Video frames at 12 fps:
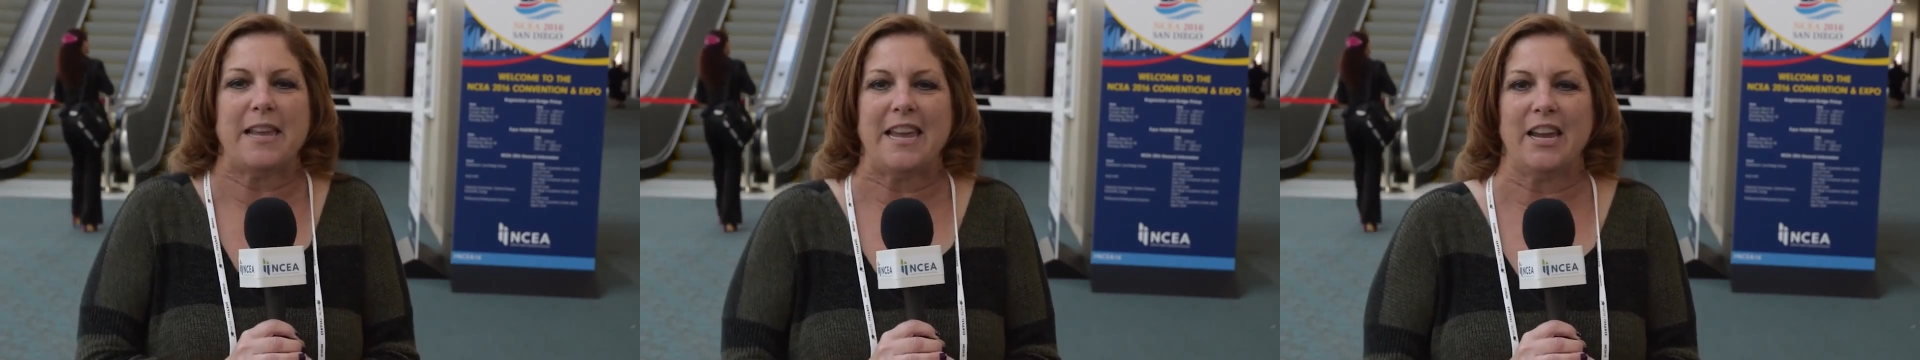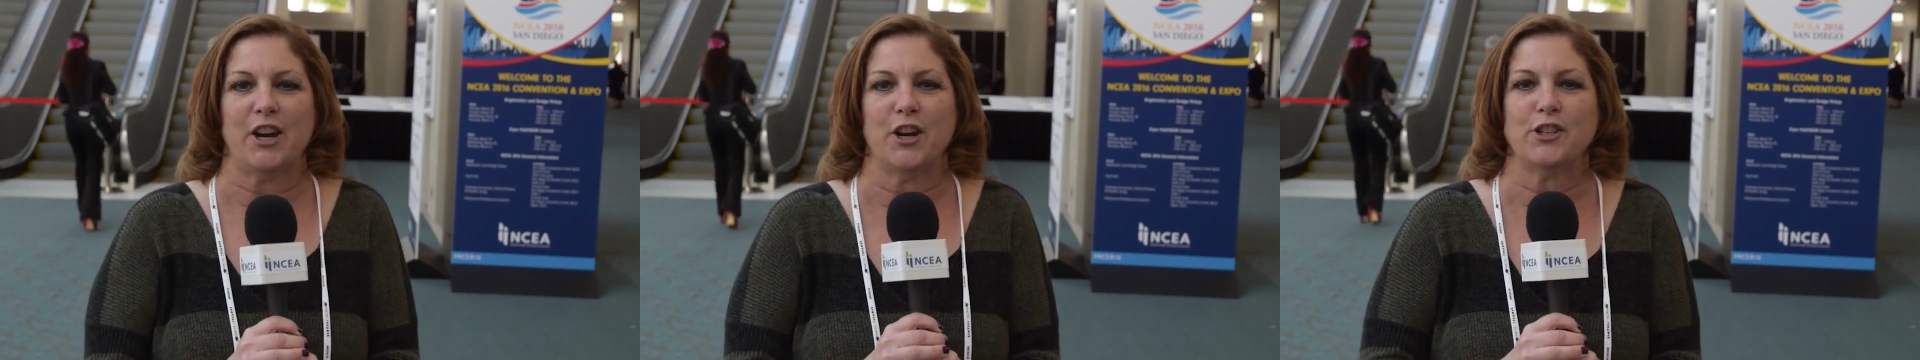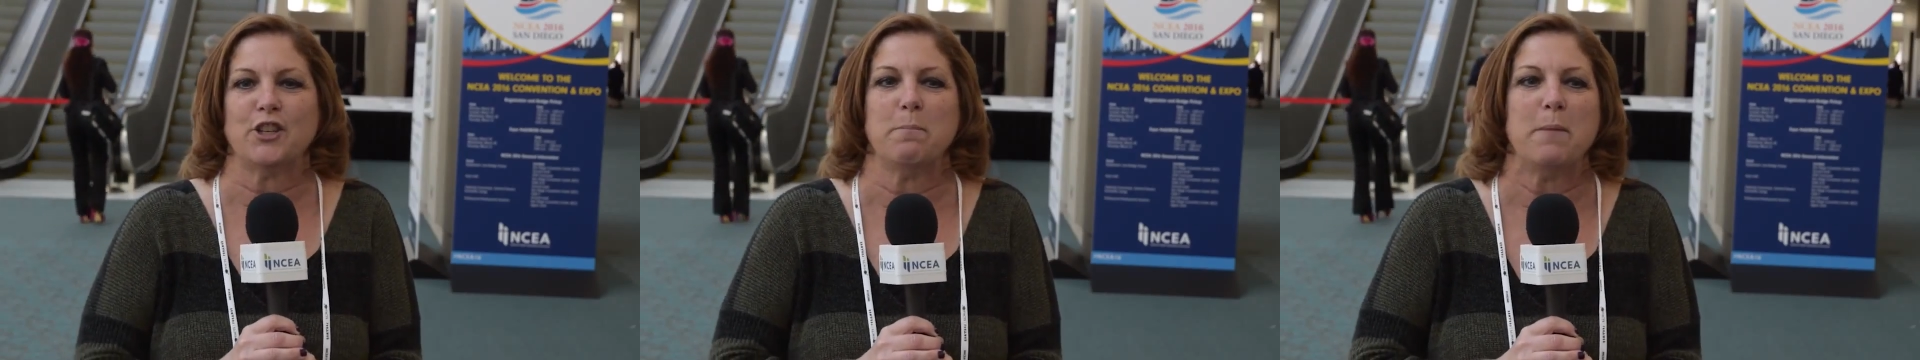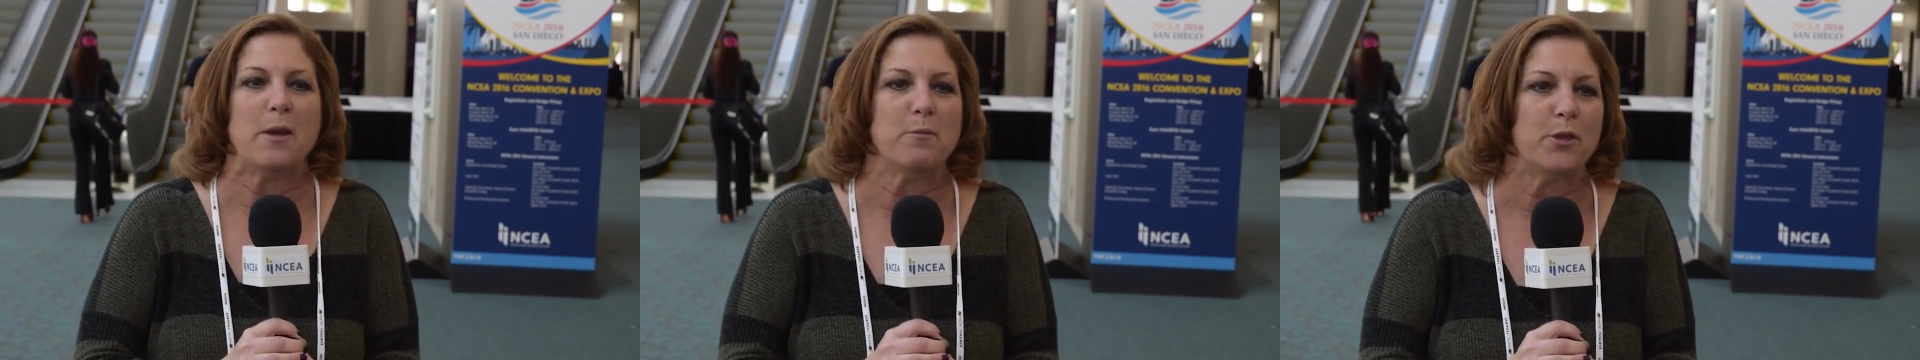here to
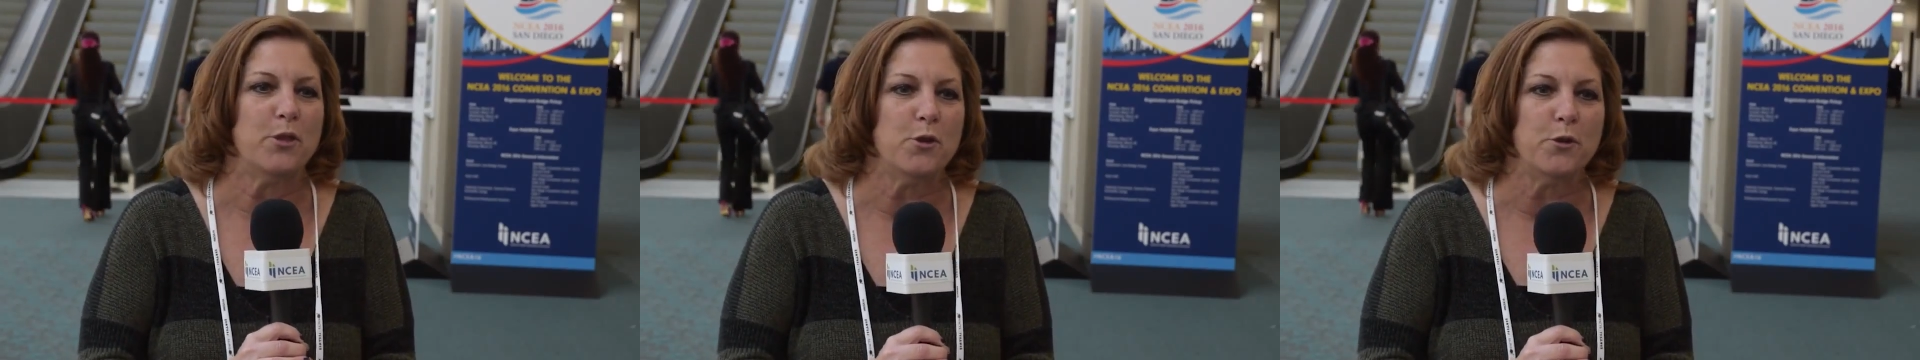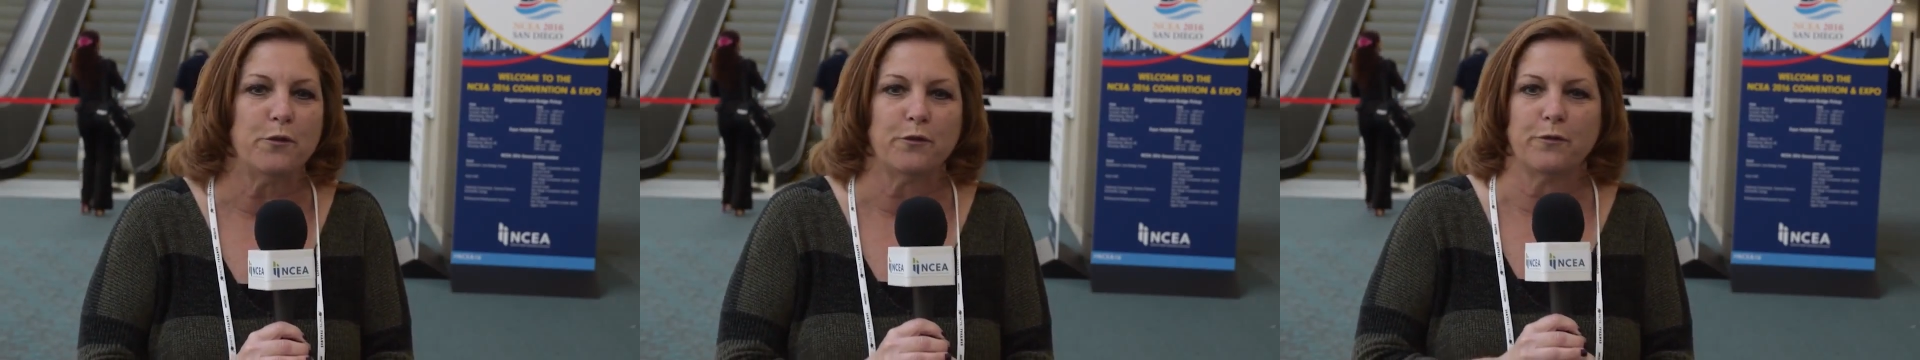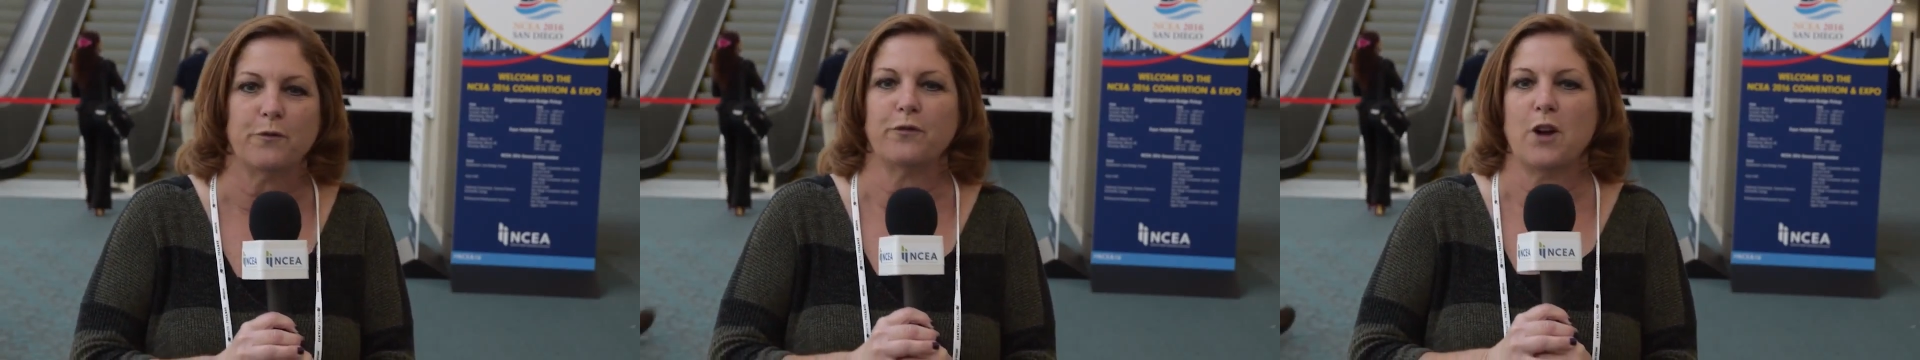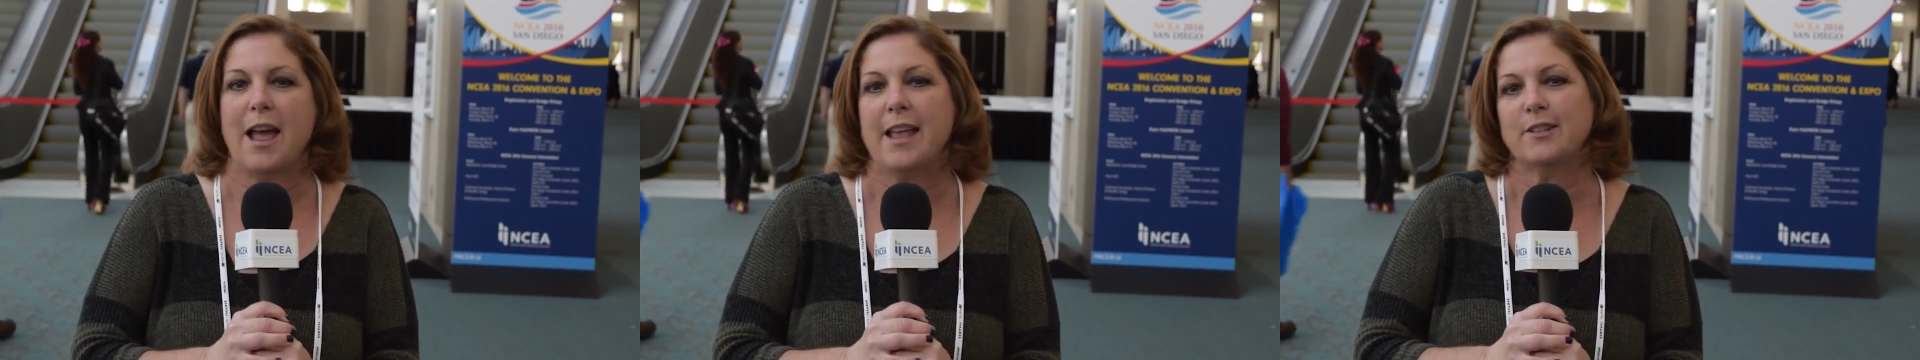meet with new
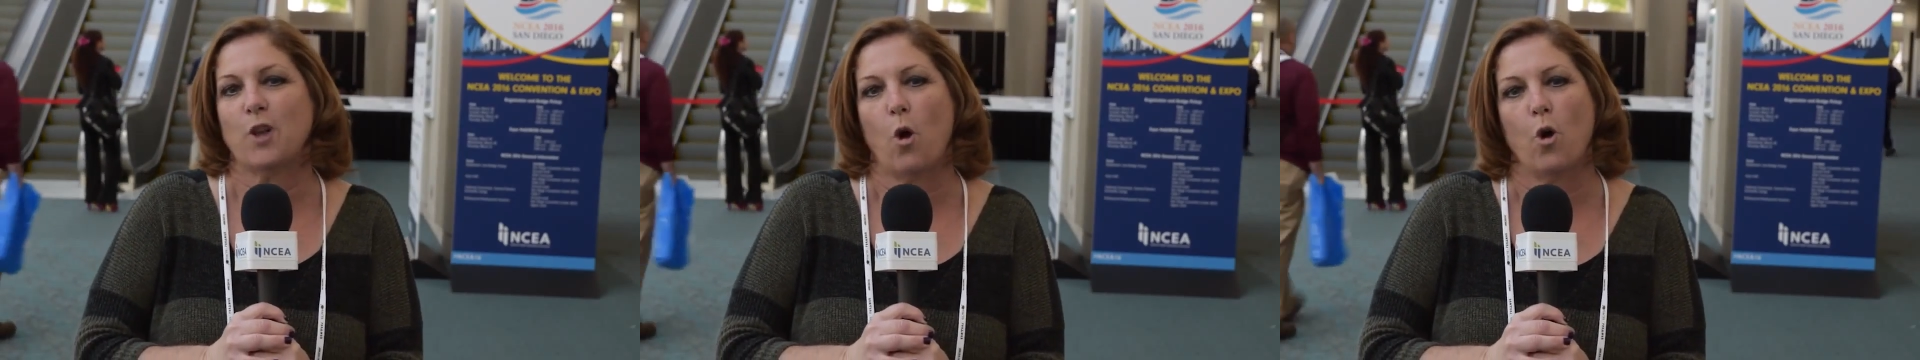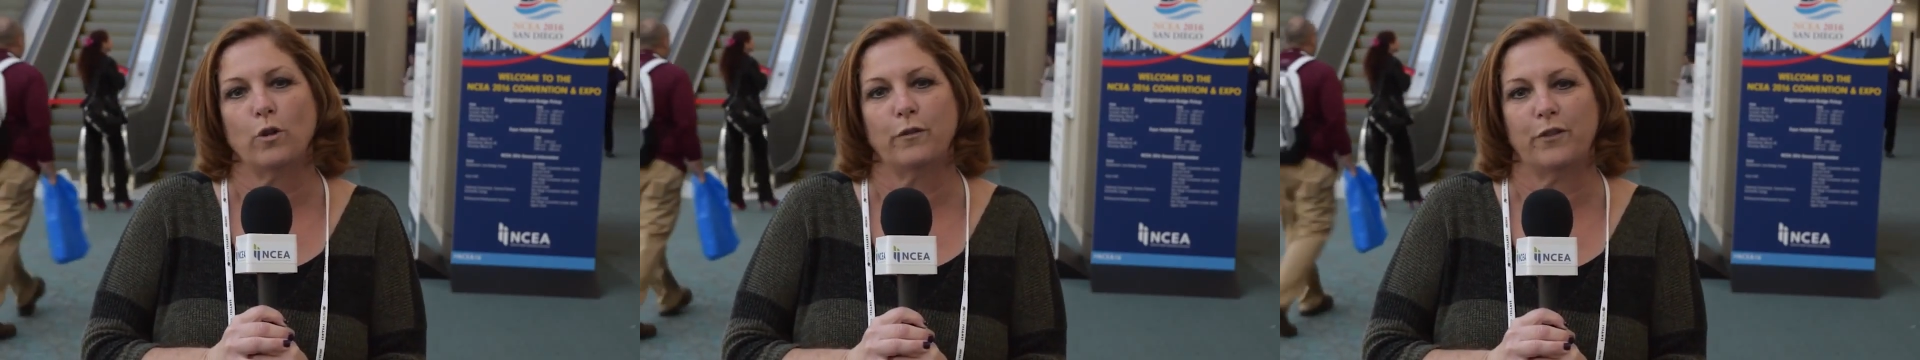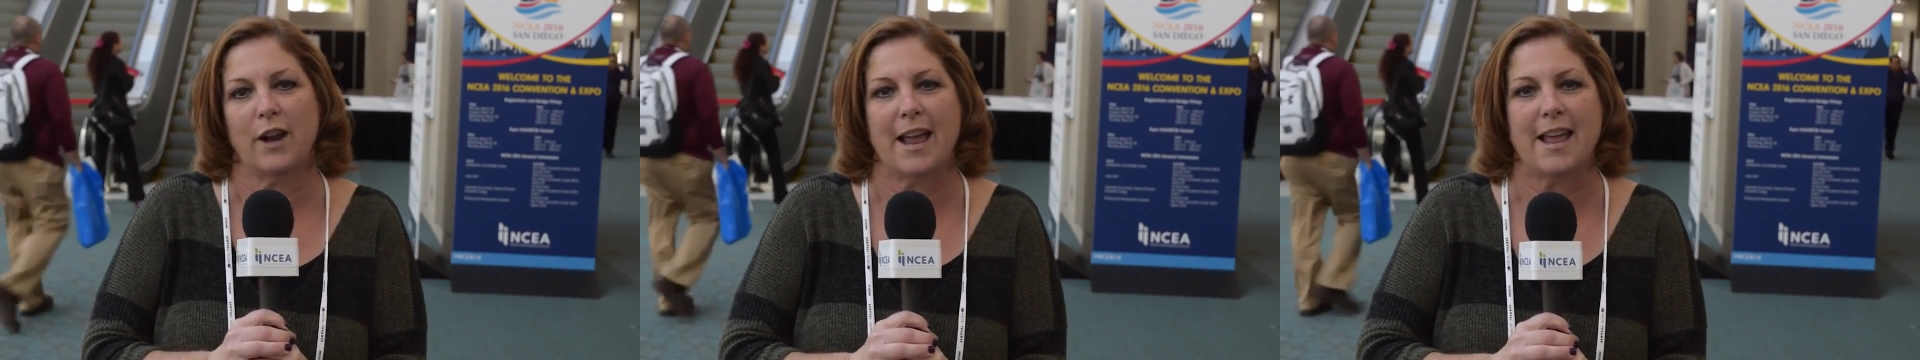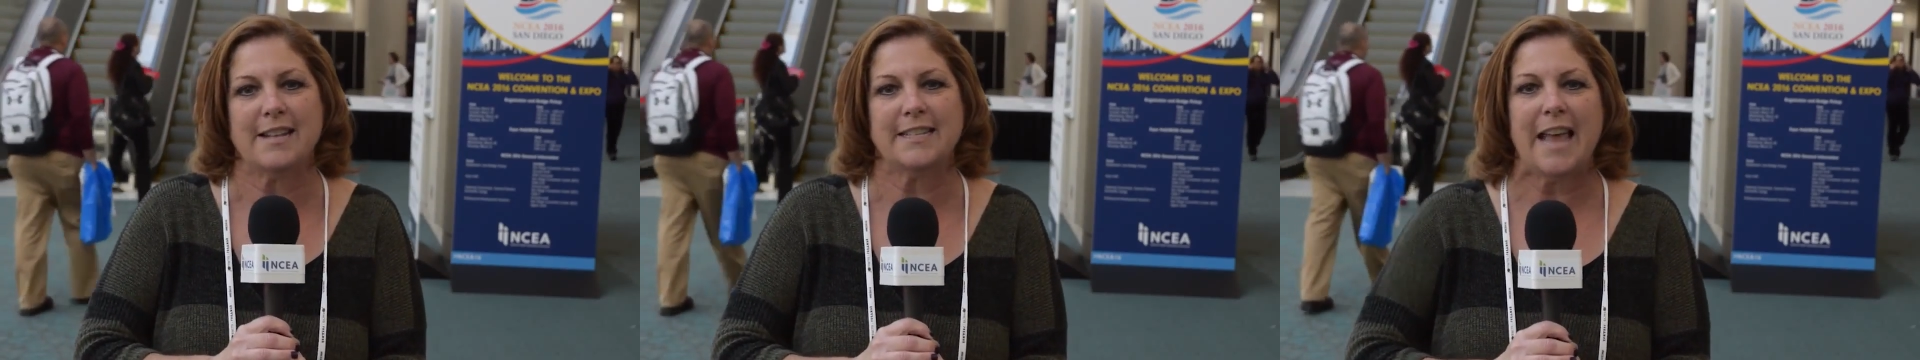friends, old
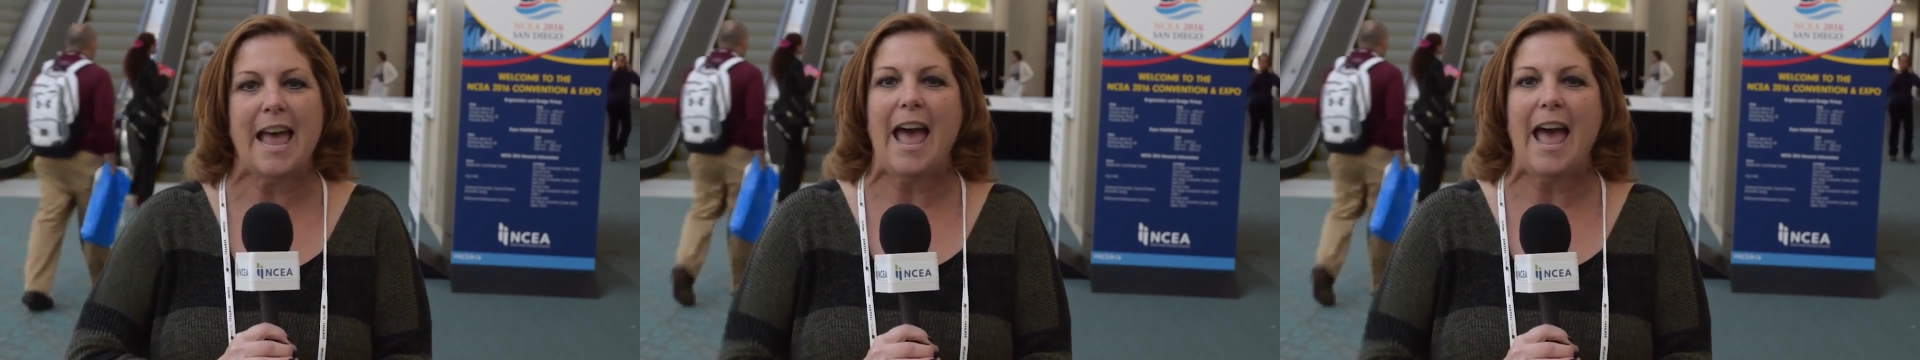friends,